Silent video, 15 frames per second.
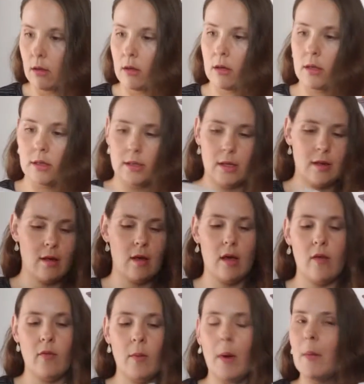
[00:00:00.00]
Because
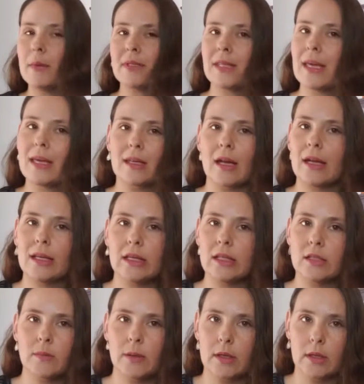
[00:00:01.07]
if I'm not mistaken, I didn't
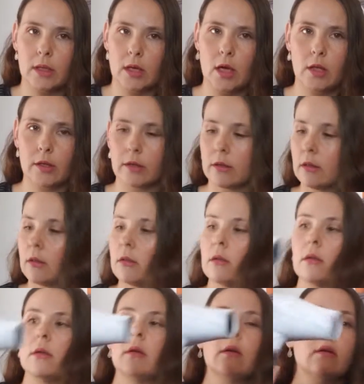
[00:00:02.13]
get to pick the color.
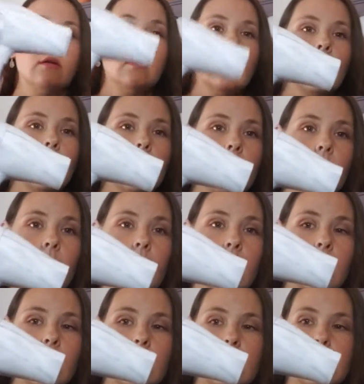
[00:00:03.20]

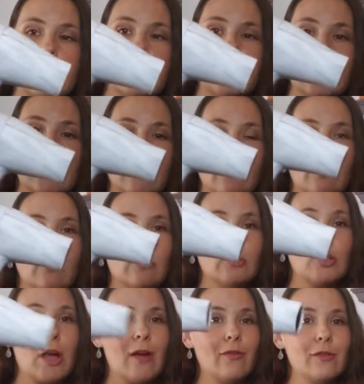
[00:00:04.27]
It's just their little
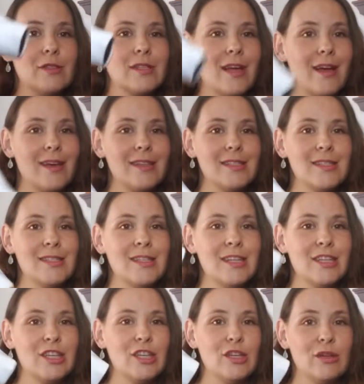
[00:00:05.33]
travel size. Isn't
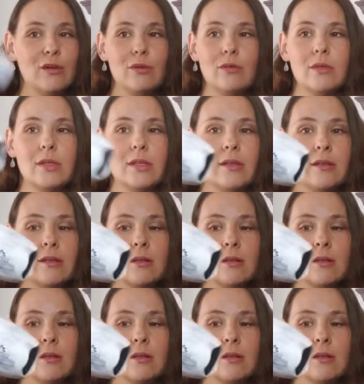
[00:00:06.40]
it cute?